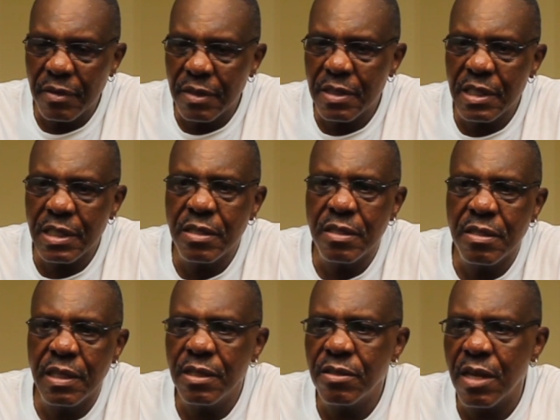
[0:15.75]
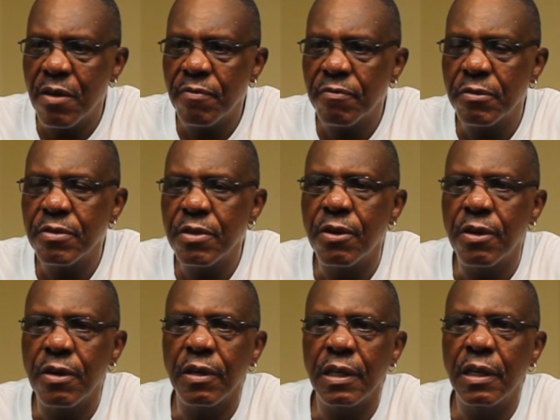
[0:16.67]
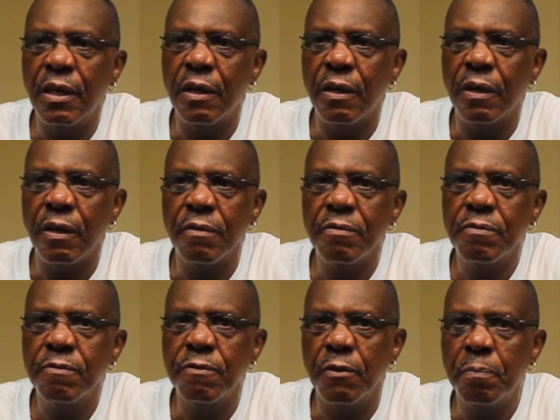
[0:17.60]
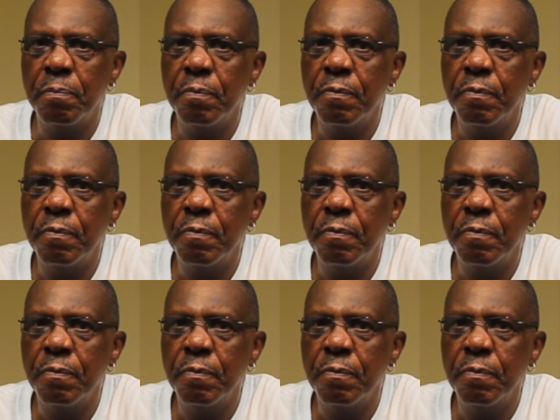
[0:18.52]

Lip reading: These conferences are for